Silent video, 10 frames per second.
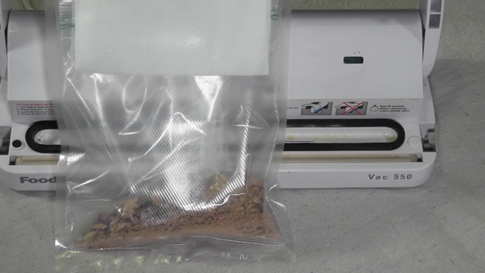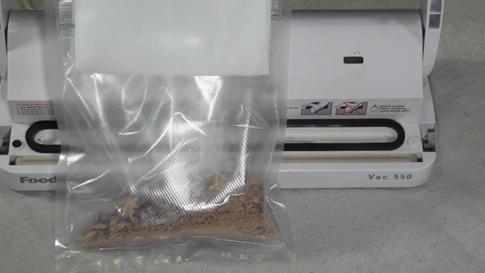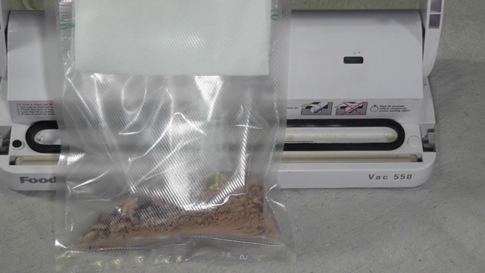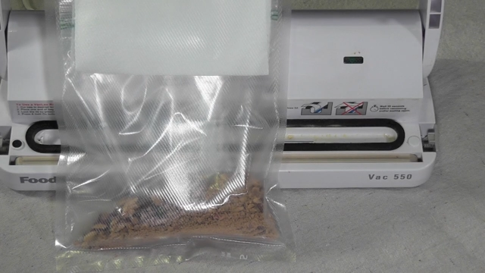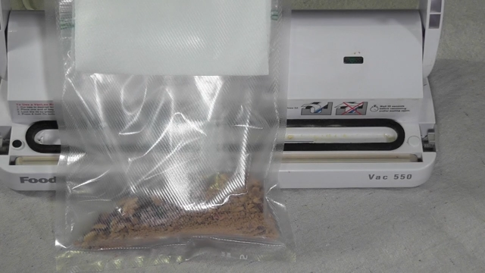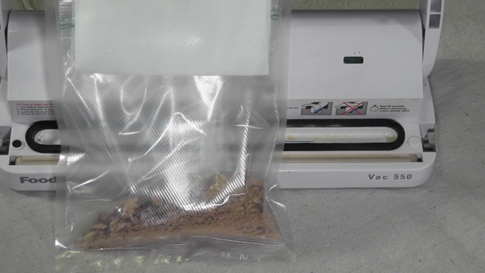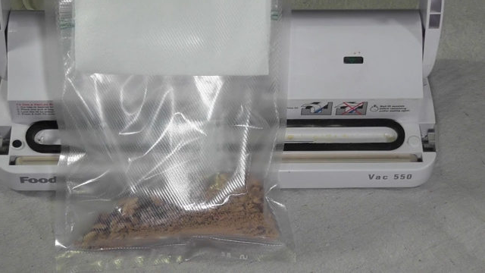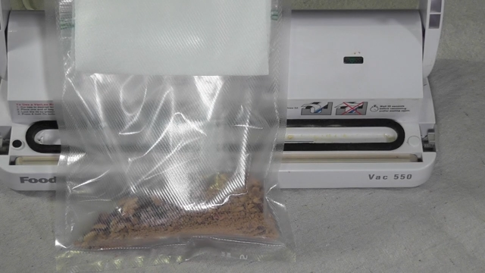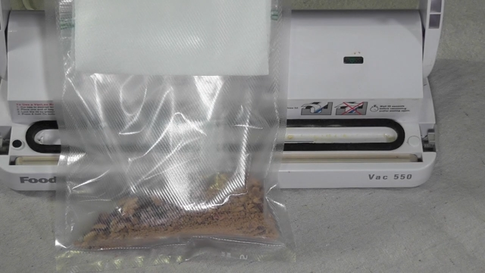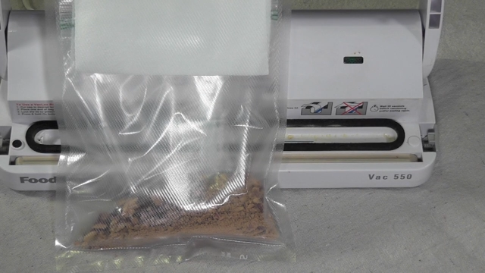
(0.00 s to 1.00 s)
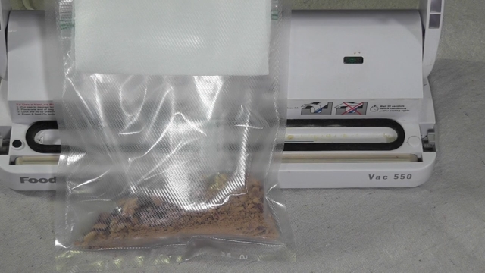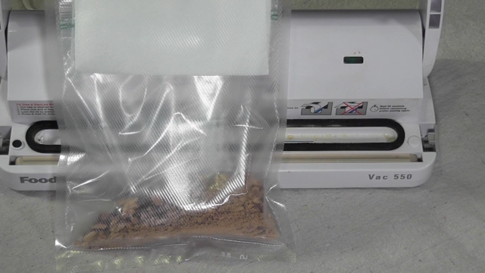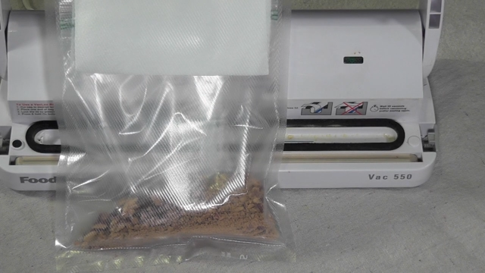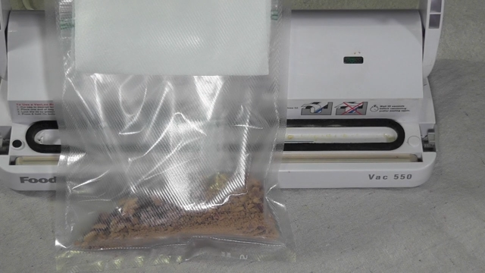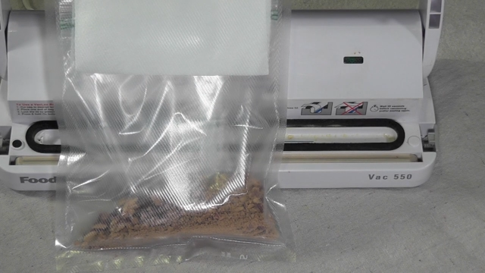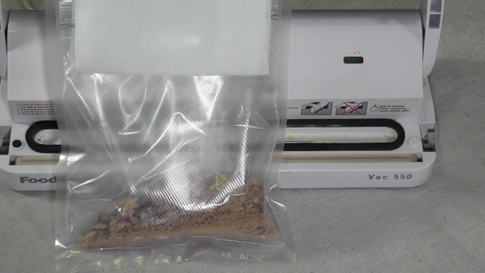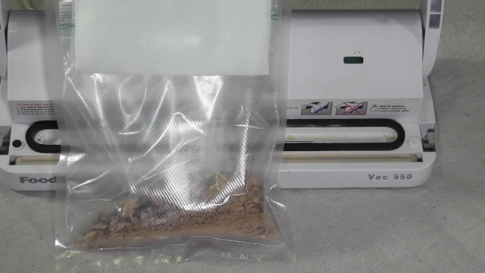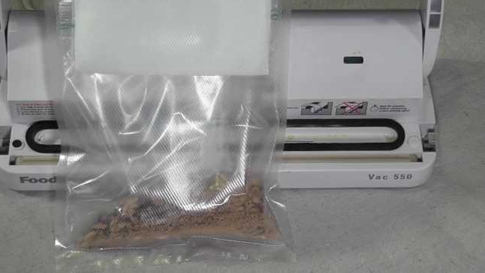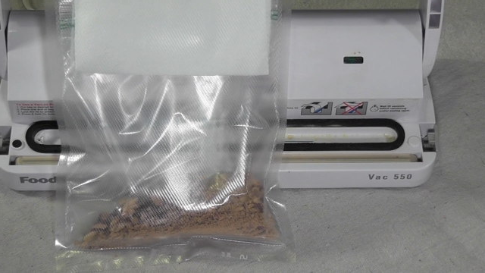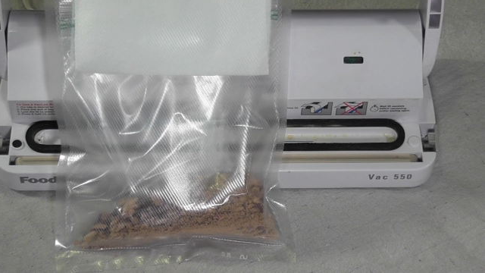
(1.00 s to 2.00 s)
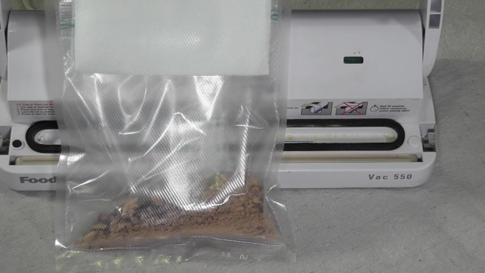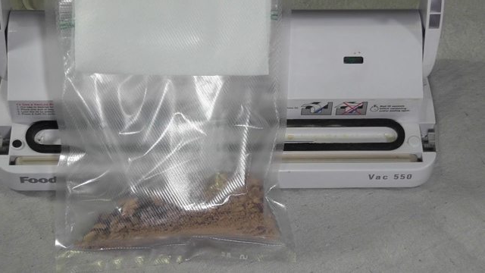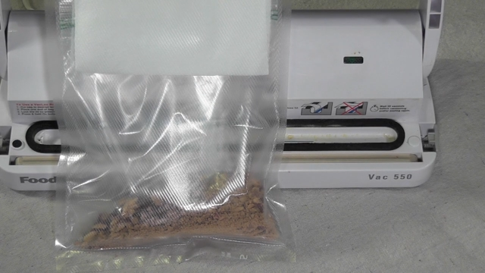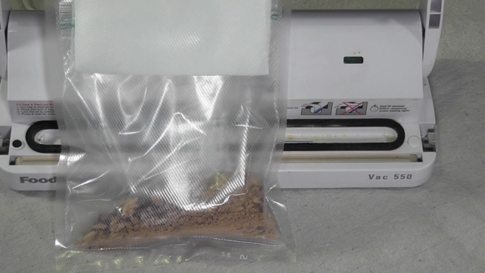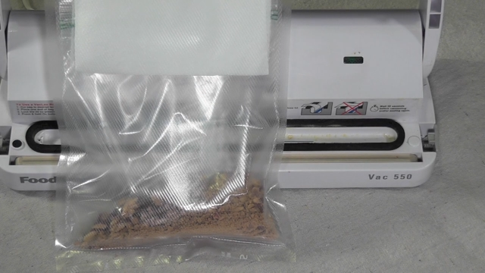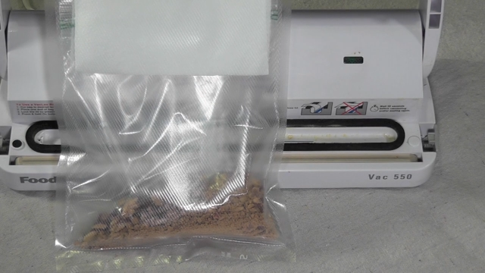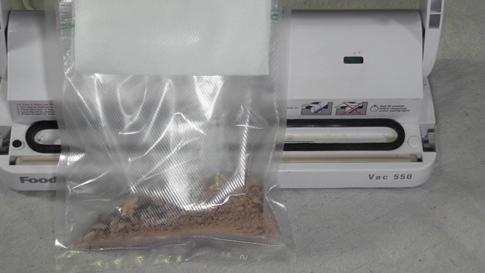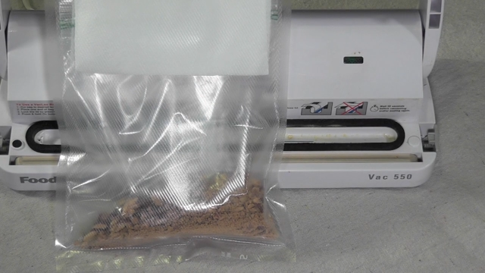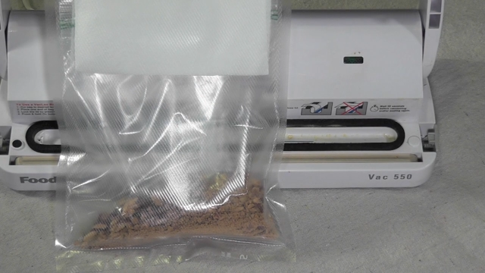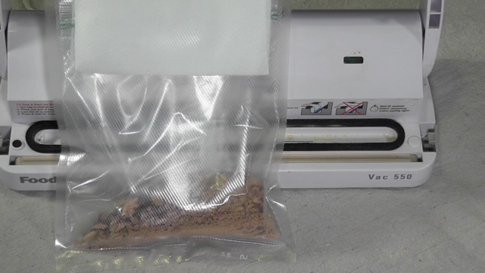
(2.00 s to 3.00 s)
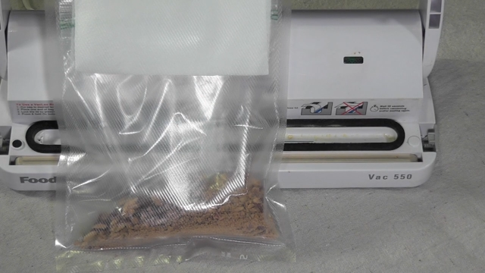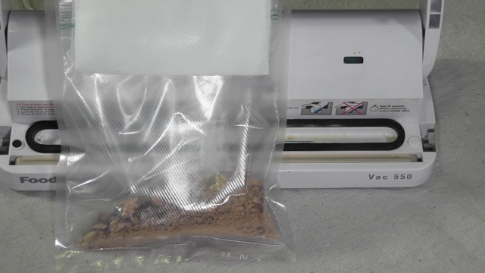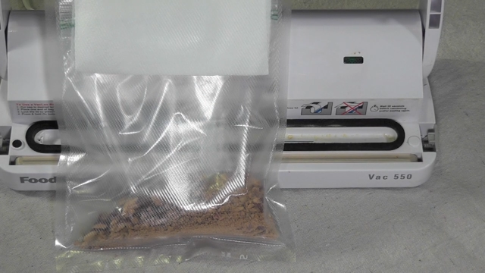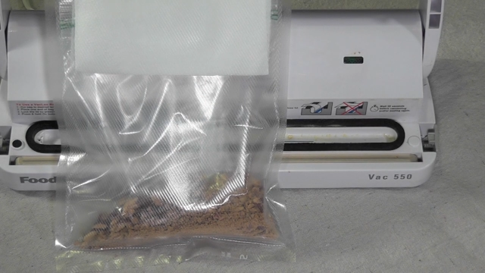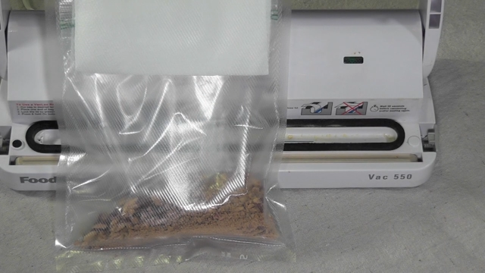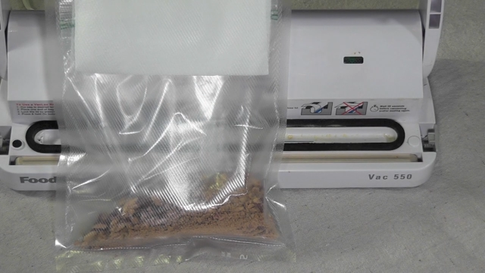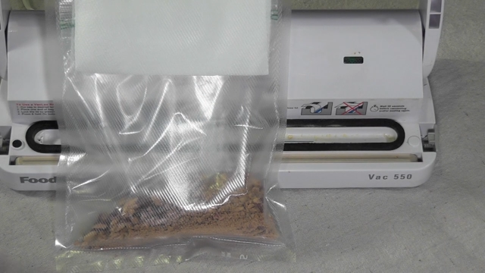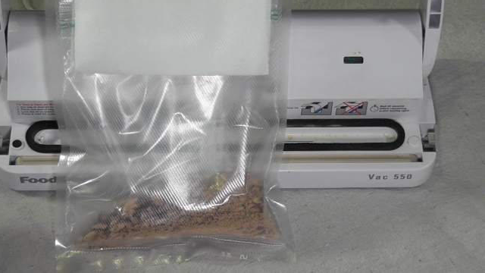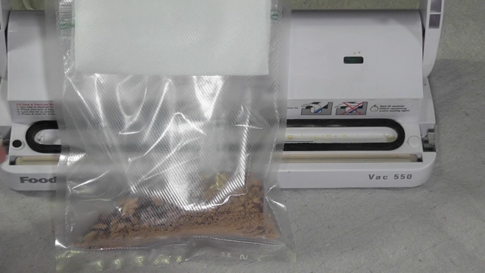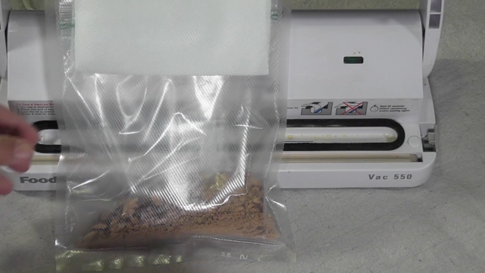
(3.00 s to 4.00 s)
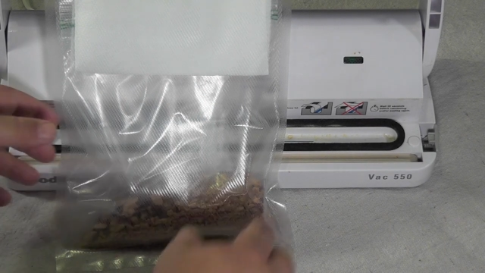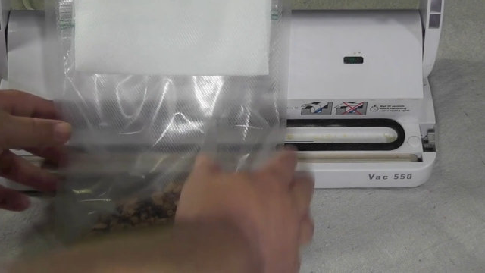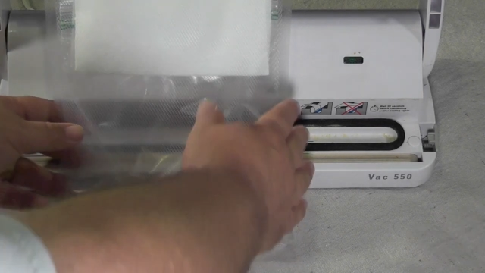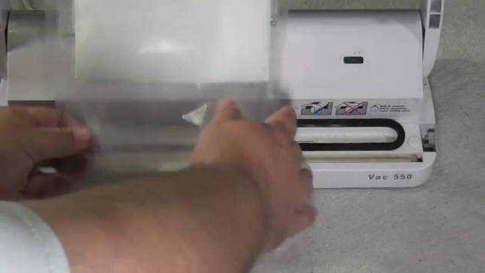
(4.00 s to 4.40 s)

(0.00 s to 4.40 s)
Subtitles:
[unreadable: no face in view]